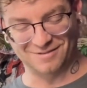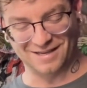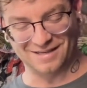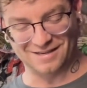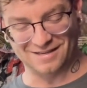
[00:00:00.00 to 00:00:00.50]
My
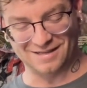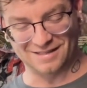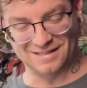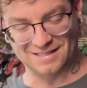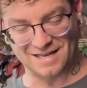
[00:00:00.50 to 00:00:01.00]

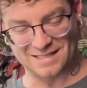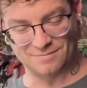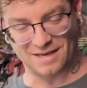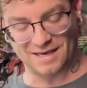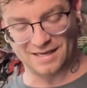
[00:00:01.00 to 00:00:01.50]
god, this last
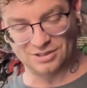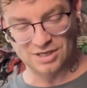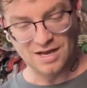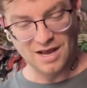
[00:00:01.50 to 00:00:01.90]
page.